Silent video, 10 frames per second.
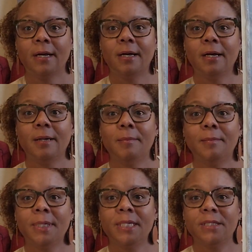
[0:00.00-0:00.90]

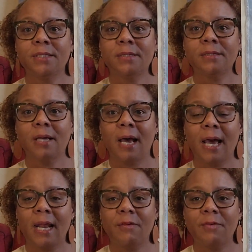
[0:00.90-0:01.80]
But I
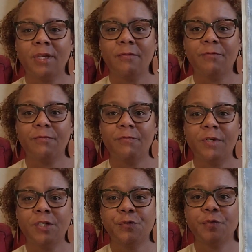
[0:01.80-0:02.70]
gotta
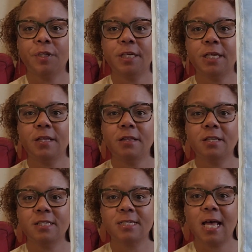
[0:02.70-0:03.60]
finish filling in
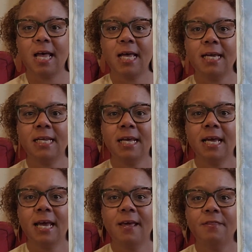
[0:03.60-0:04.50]
the sign
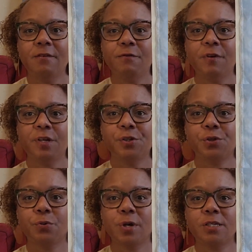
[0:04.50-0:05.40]
and then finish
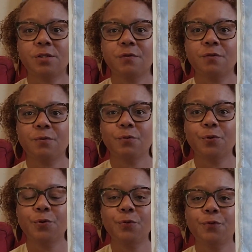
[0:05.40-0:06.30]
the rest of the
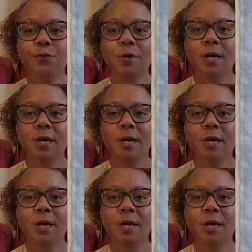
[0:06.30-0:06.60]
roof